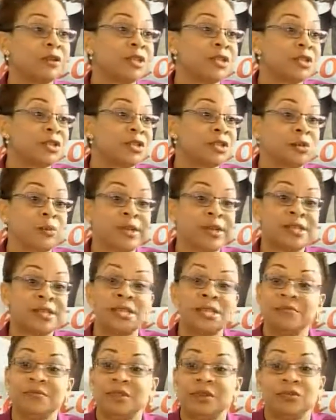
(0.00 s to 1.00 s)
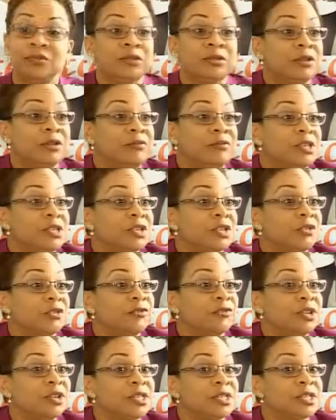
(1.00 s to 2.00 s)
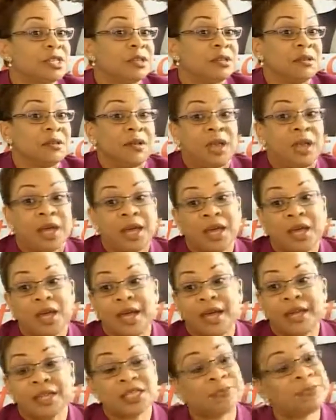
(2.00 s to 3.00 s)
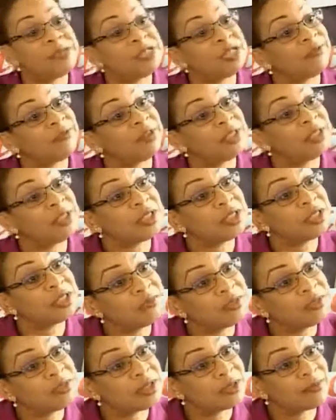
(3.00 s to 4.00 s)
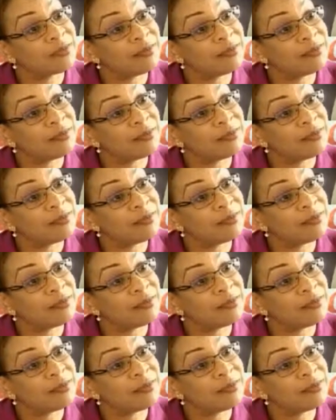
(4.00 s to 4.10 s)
Christ Church West seem to only resurface at specific times.